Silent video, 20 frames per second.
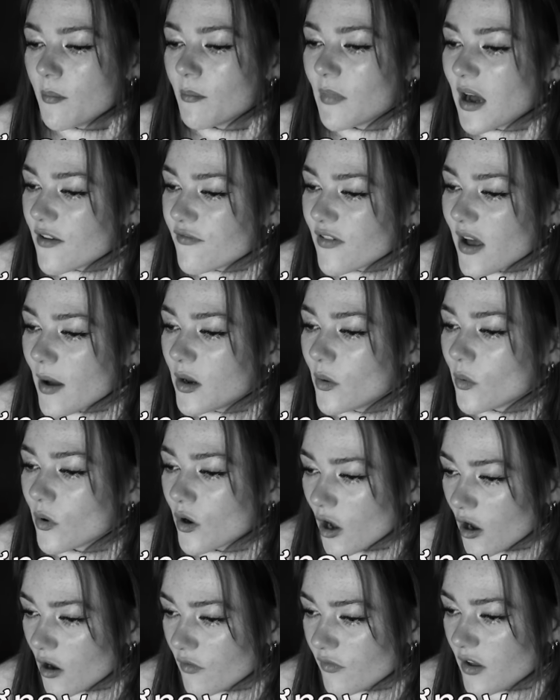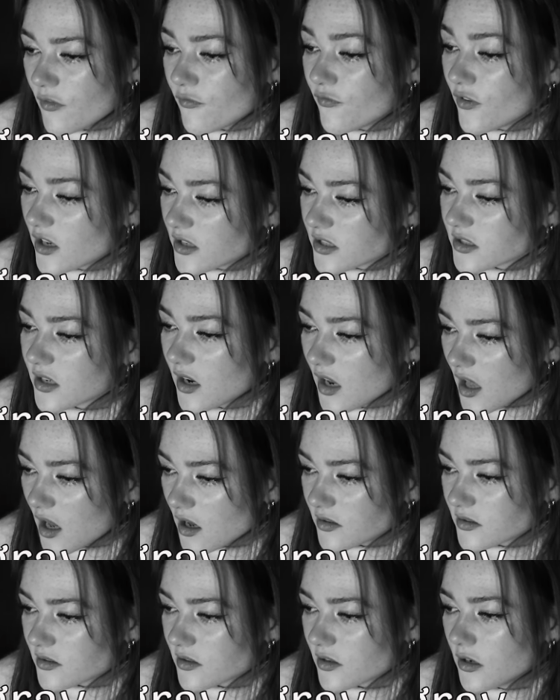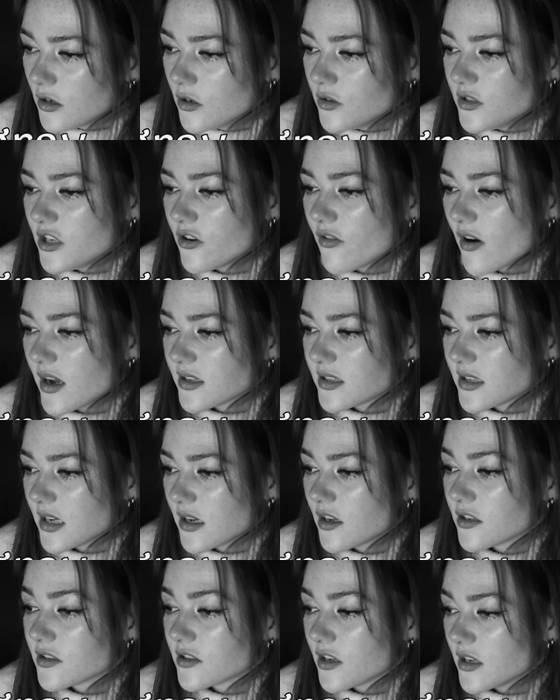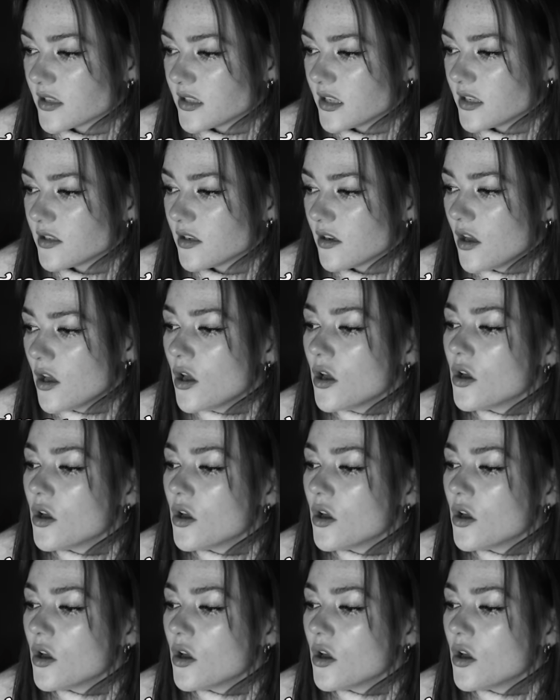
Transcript: "My family were Covey, first and last," Lucy Gray asserted.